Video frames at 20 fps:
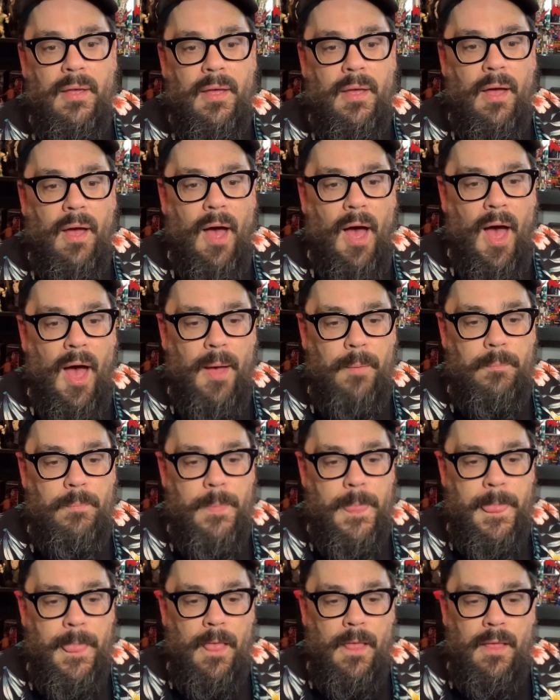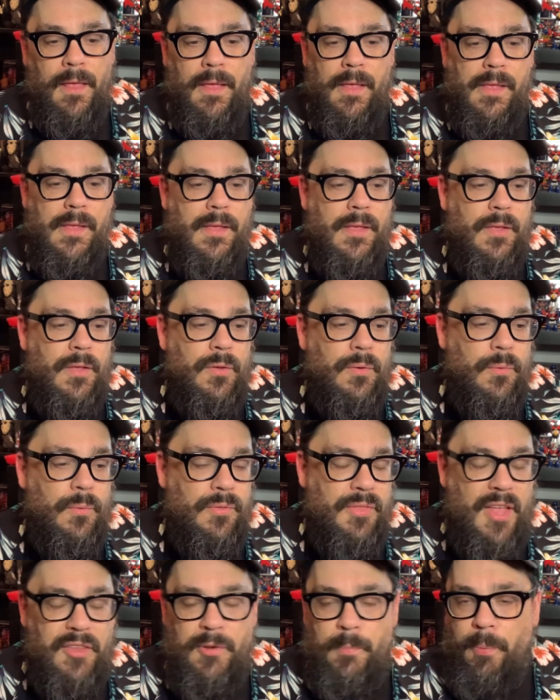
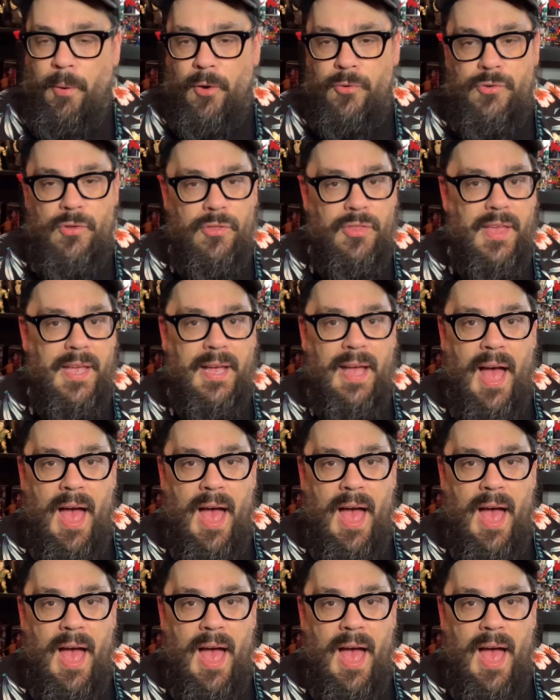That's a personal thing.